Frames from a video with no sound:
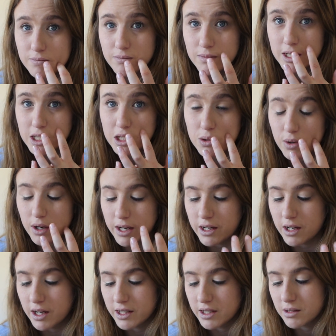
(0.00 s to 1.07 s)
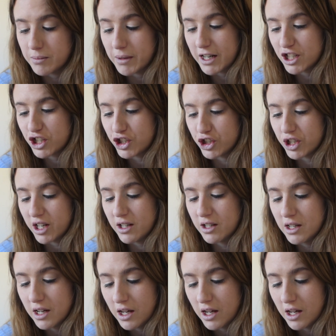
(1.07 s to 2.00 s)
That's quite a nice mixture.